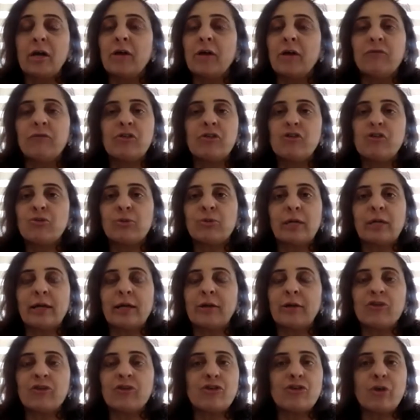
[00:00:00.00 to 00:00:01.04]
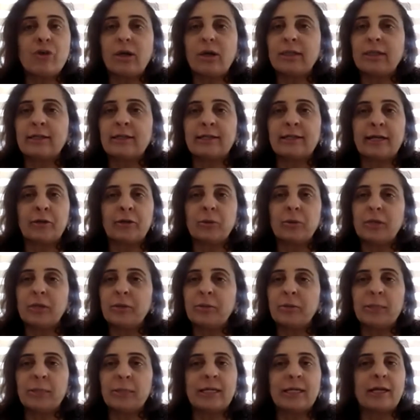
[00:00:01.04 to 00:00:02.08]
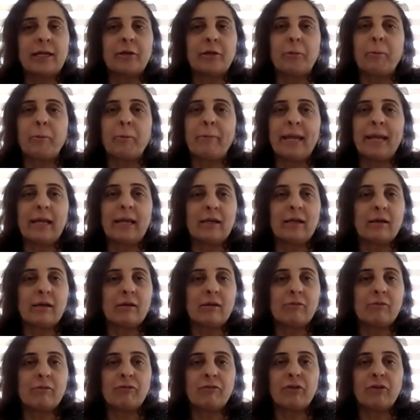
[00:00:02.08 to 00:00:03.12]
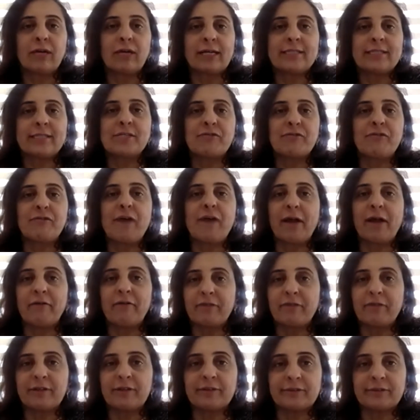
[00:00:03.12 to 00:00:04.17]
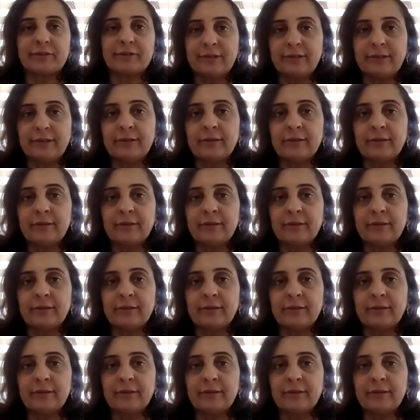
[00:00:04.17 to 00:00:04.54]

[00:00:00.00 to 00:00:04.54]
which would ensure that I don't even get a bail for next 5 years.